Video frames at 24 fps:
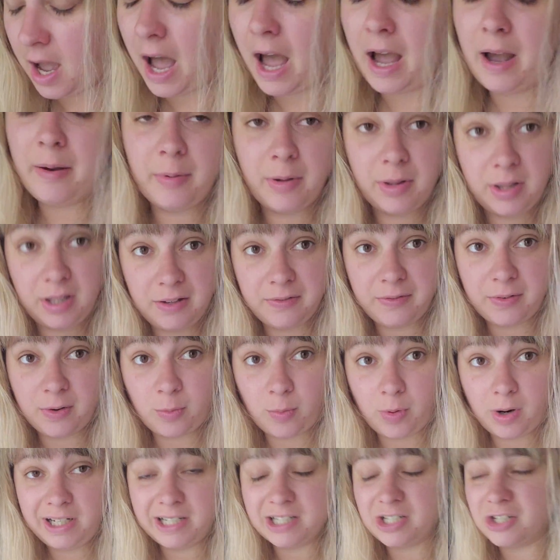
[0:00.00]
I will leave for
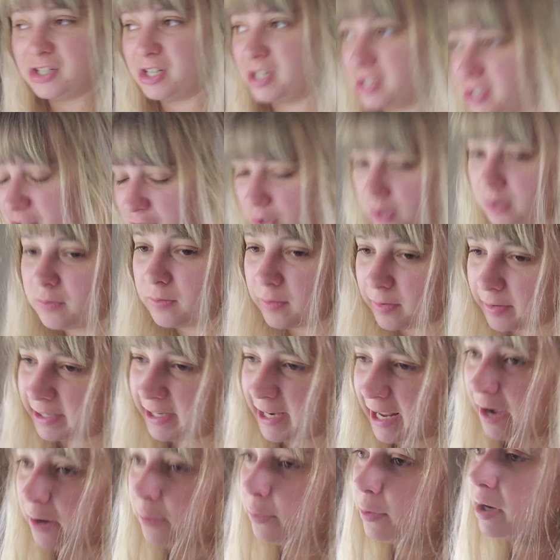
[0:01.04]
work in just over an
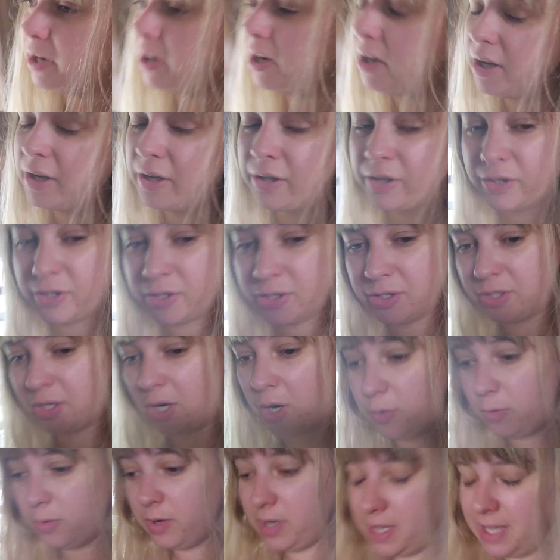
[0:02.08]
hour,
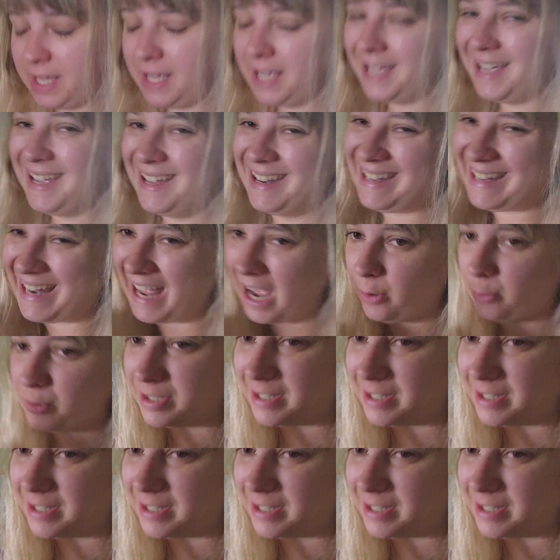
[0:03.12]
so now